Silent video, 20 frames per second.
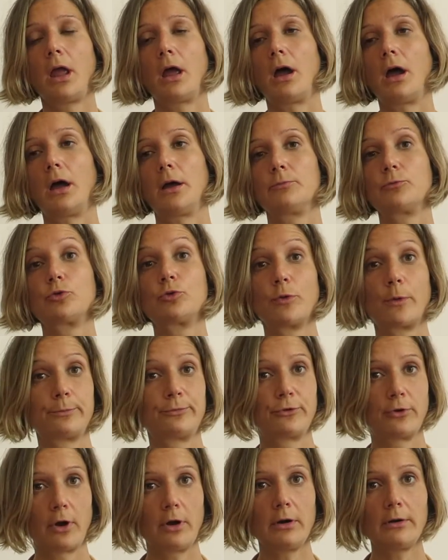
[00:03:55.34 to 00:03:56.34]
to
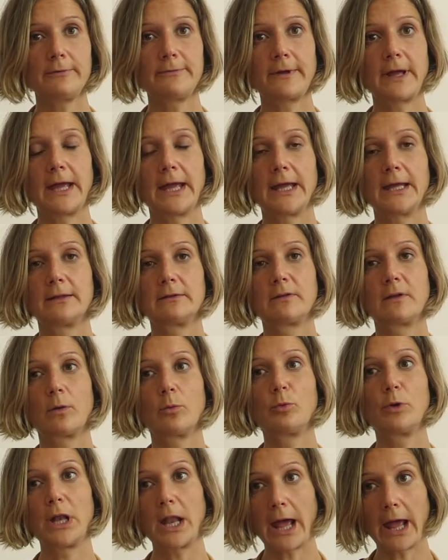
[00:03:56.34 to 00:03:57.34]
observe and
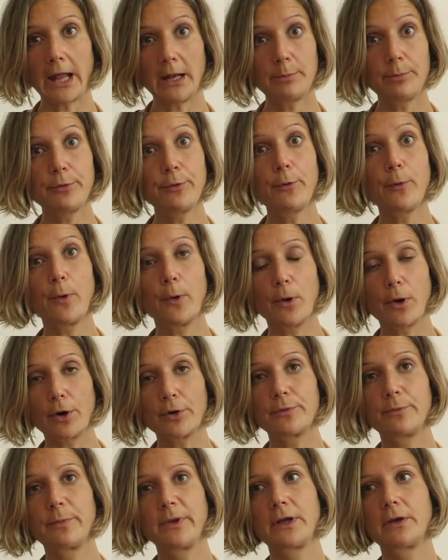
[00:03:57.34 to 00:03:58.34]
will help you a
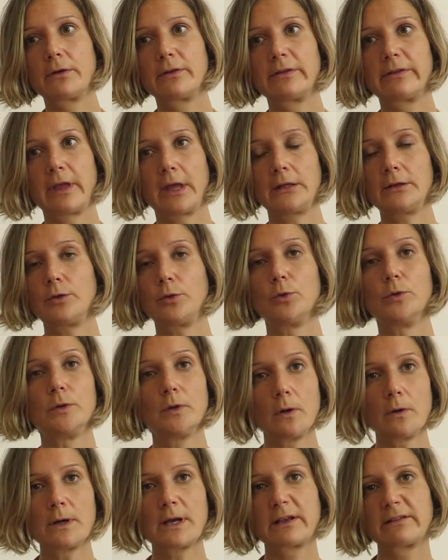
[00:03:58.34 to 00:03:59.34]
lot, because then you
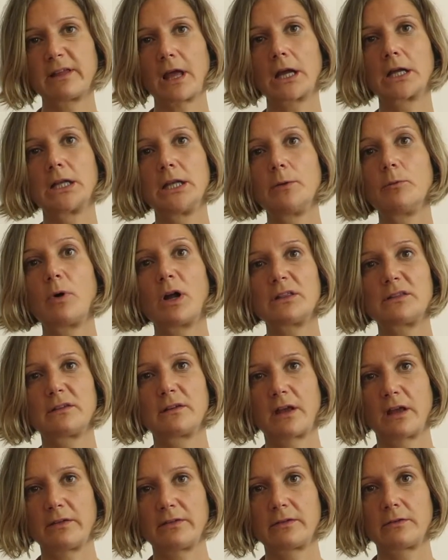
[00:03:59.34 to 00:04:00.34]
know exactly what
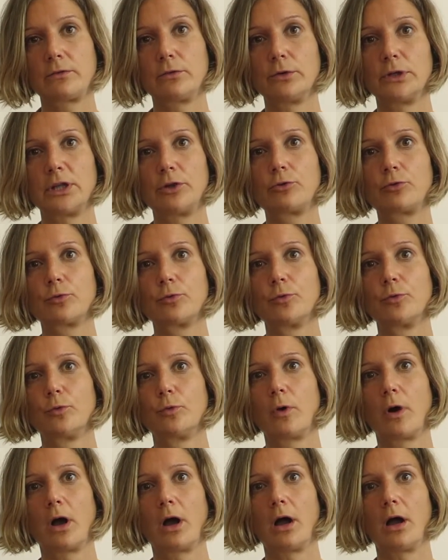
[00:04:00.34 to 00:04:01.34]
test you need to
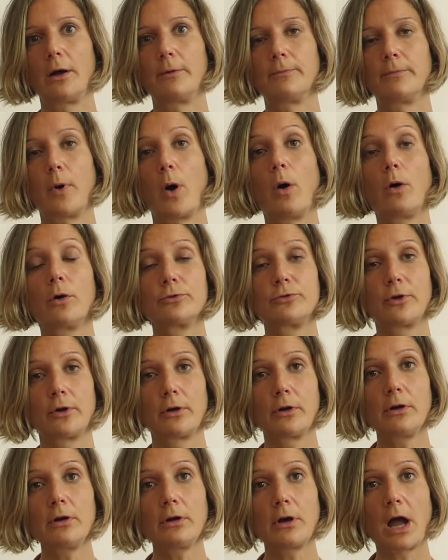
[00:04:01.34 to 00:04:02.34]

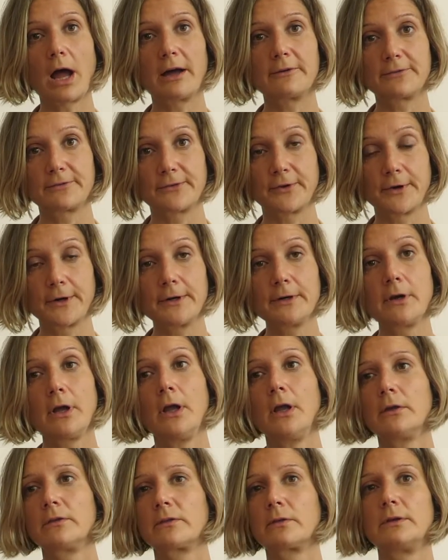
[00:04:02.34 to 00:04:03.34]
order after.
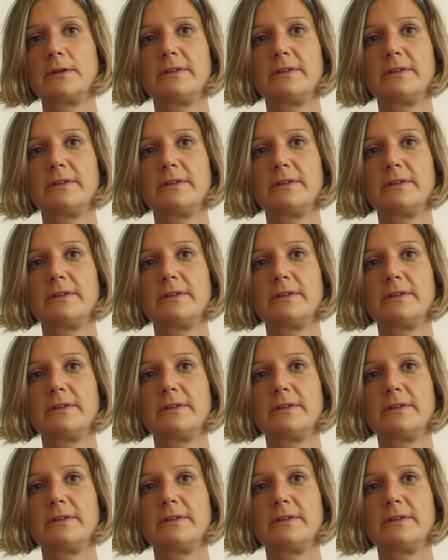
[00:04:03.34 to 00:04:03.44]
So